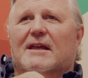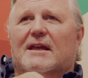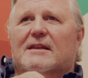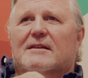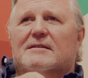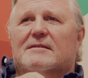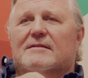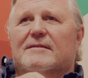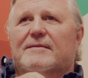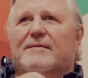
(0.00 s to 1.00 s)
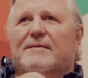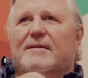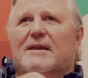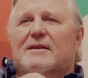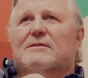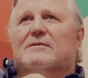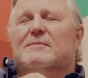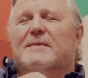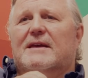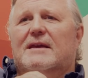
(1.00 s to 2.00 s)
And he looked
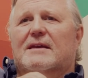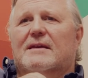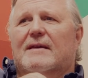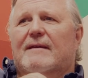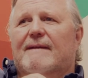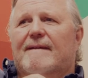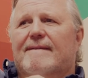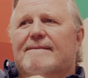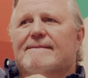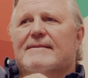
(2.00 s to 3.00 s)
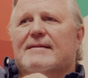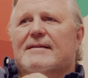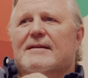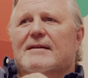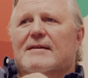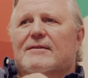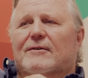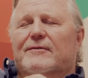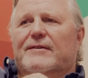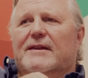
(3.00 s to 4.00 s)
at me
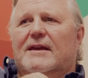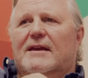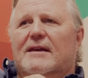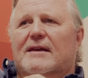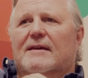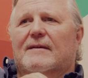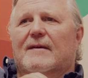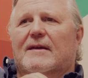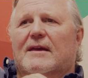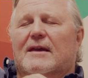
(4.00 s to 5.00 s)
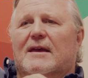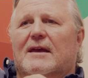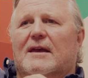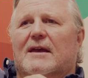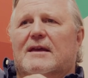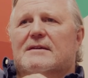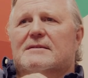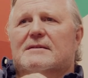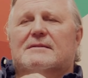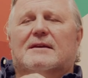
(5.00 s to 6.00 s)
thoughtfully. He
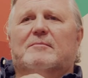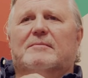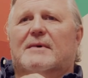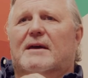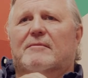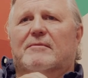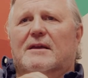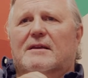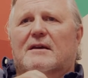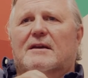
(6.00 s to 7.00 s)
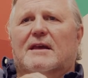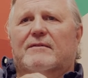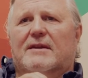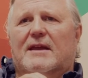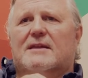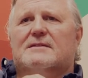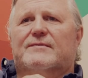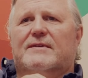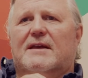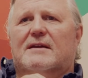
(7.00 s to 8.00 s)
said, Tim, I really don't have an answer
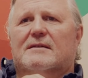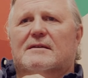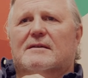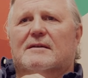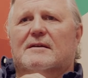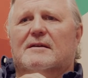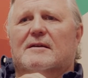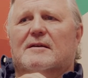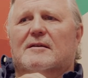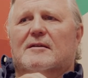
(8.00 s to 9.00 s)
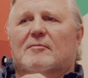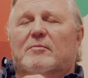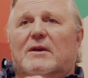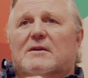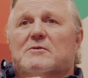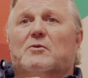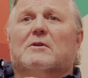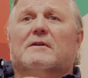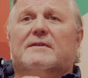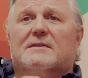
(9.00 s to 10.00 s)
for that, because
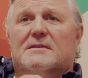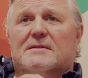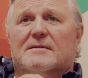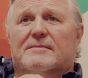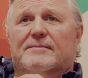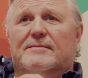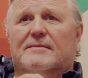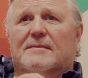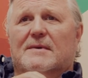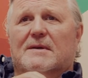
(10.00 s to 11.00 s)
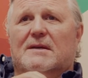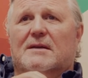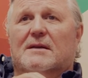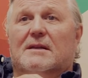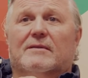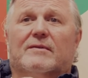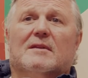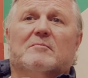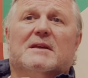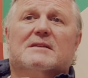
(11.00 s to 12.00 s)
all of us live in
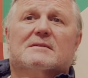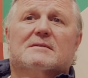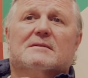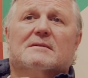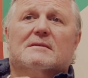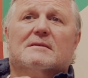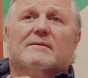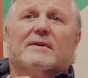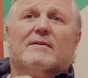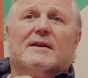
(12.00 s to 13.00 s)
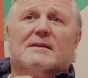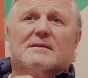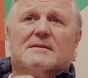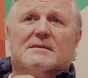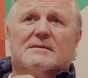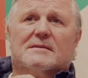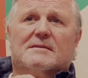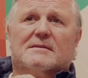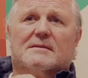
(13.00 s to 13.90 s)
the midst of our endlessness.